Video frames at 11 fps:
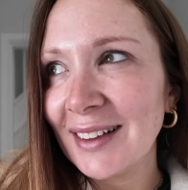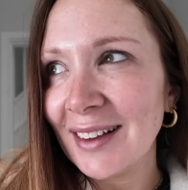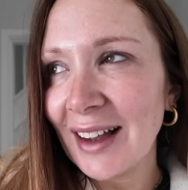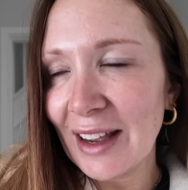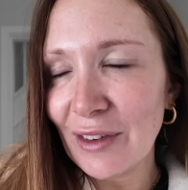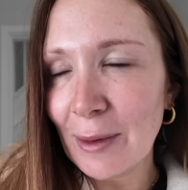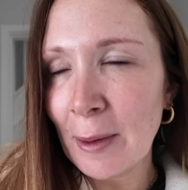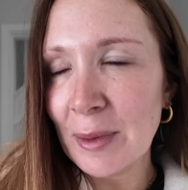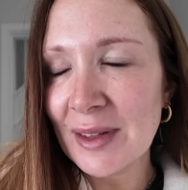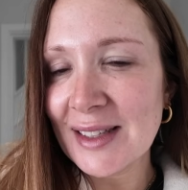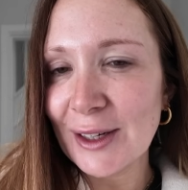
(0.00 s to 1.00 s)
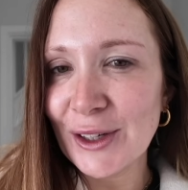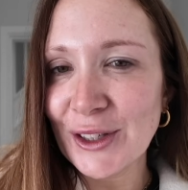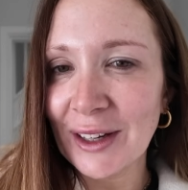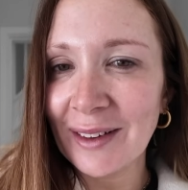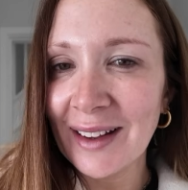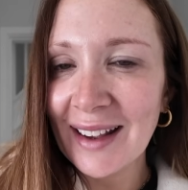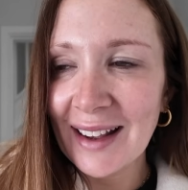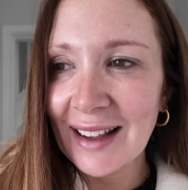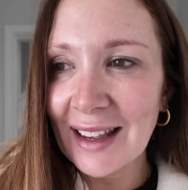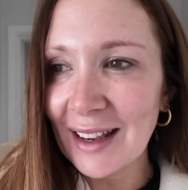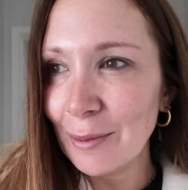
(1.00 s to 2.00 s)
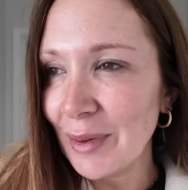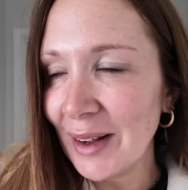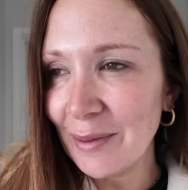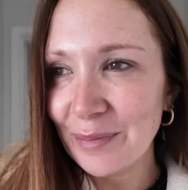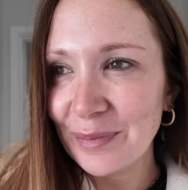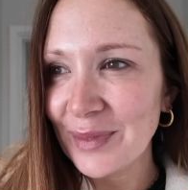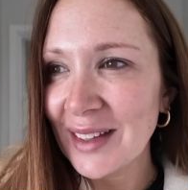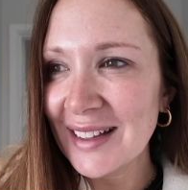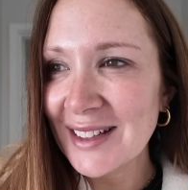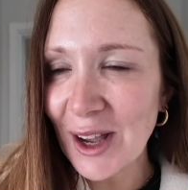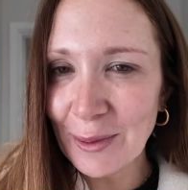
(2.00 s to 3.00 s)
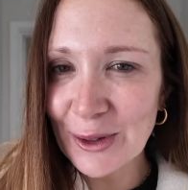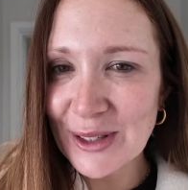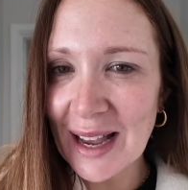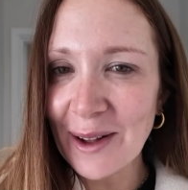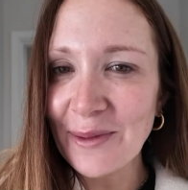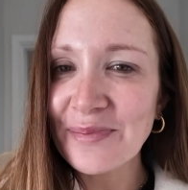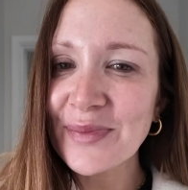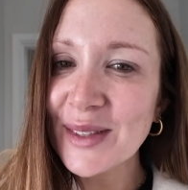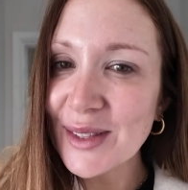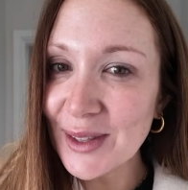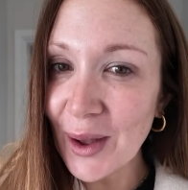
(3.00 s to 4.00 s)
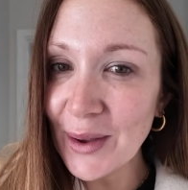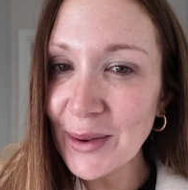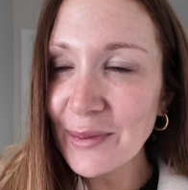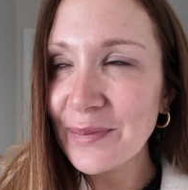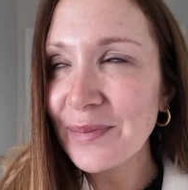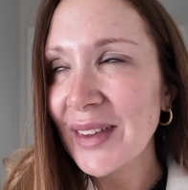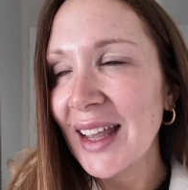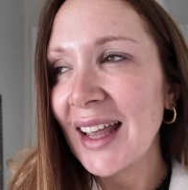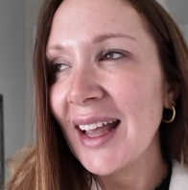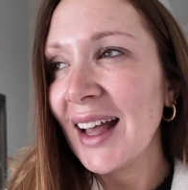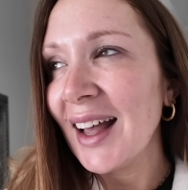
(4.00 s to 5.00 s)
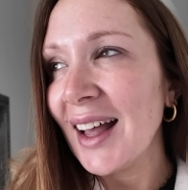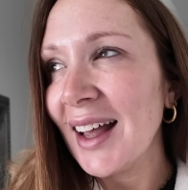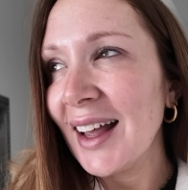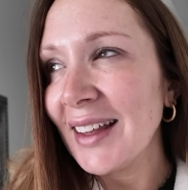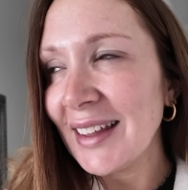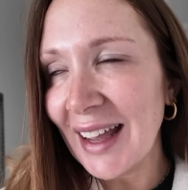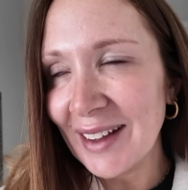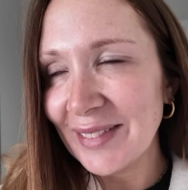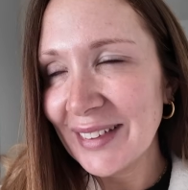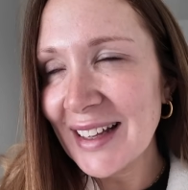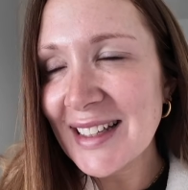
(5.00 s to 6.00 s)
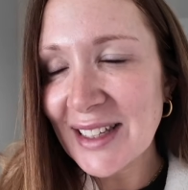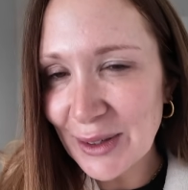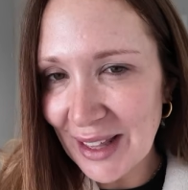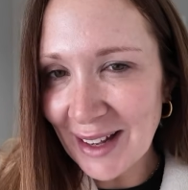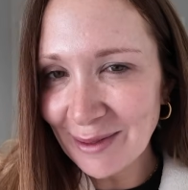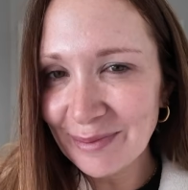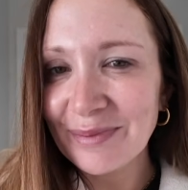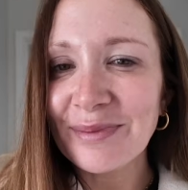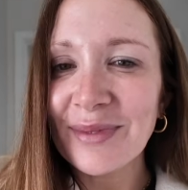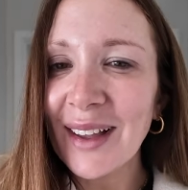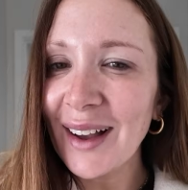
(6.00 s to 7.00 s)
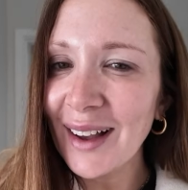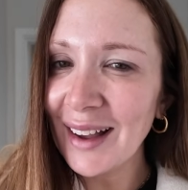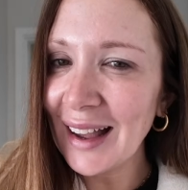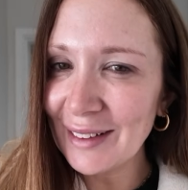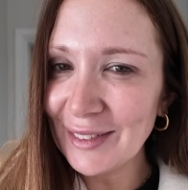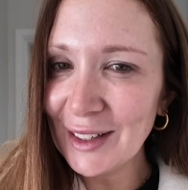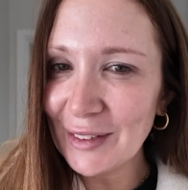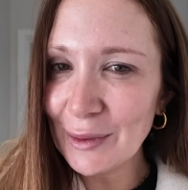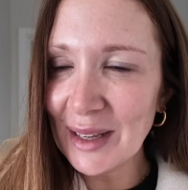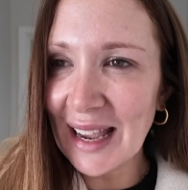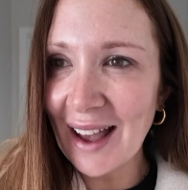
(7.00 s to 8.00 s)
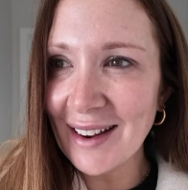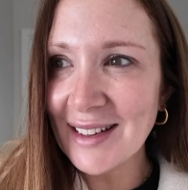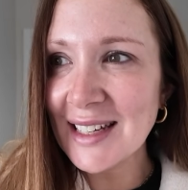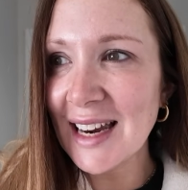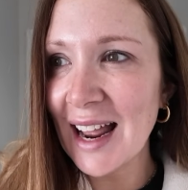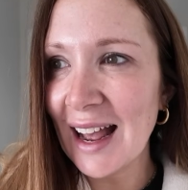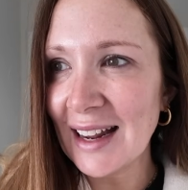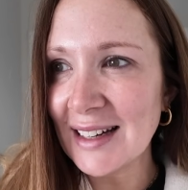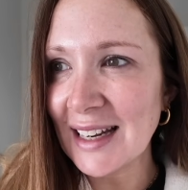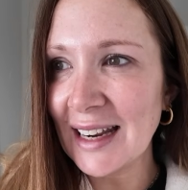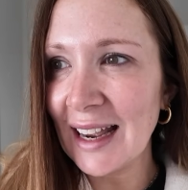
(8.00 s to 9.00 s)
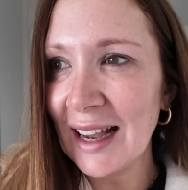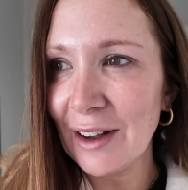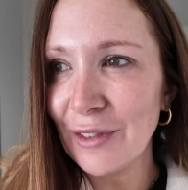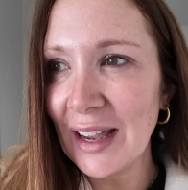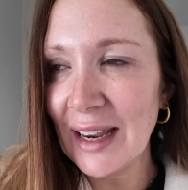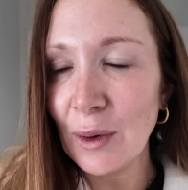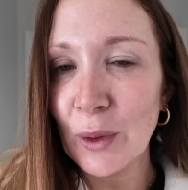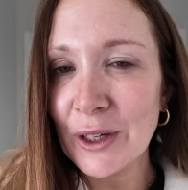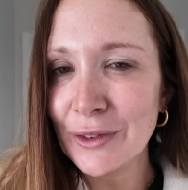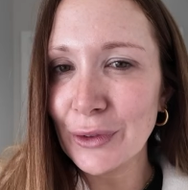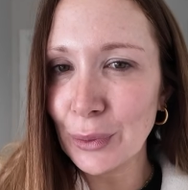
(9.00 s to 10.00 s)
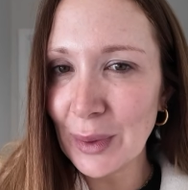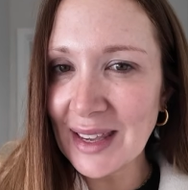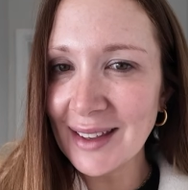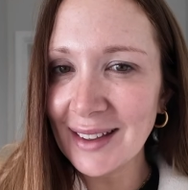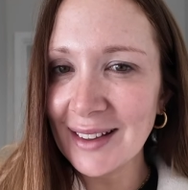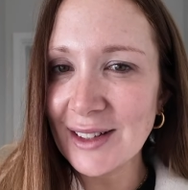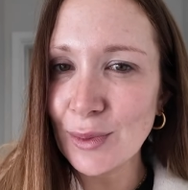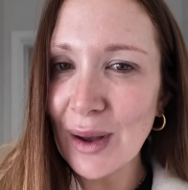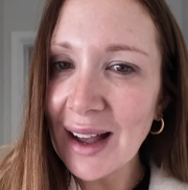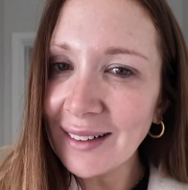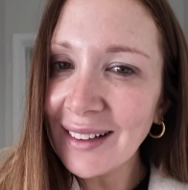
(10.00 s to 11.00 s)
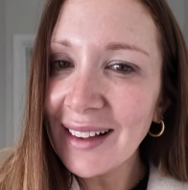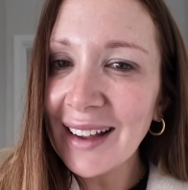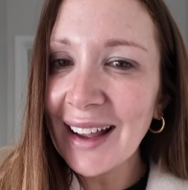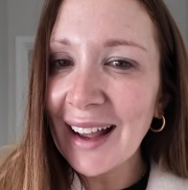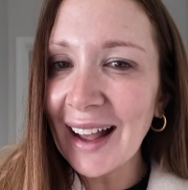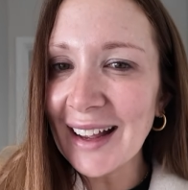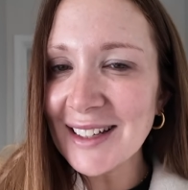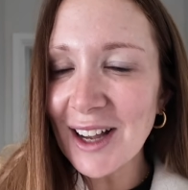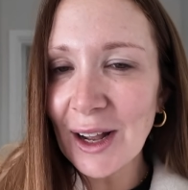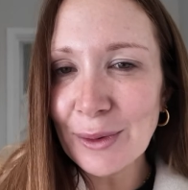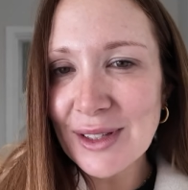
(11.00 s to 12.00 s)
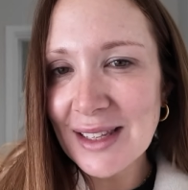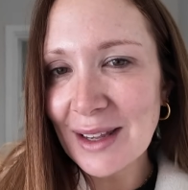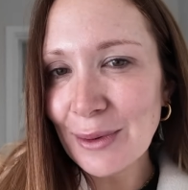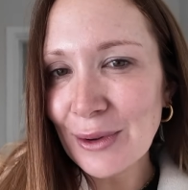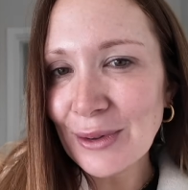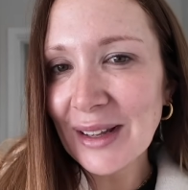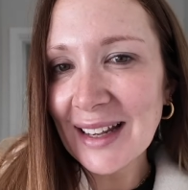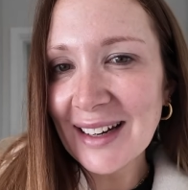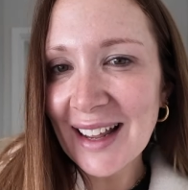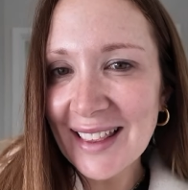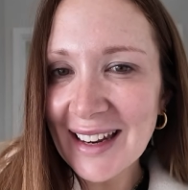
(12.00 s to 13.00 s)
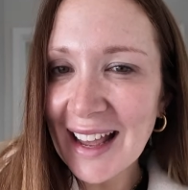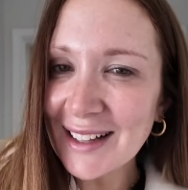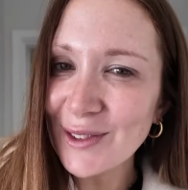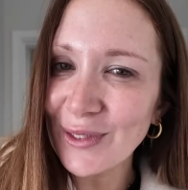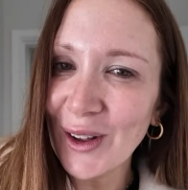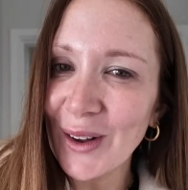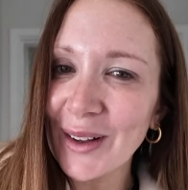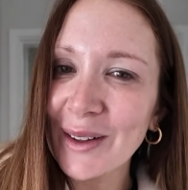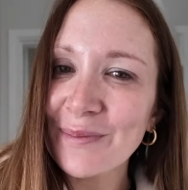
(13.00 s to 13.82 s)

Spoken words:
I have come up with a solution, but time will tell. So yeah, until then, have a lovely weekend and have a wonderful week as well. And I will see you all in the next vlog.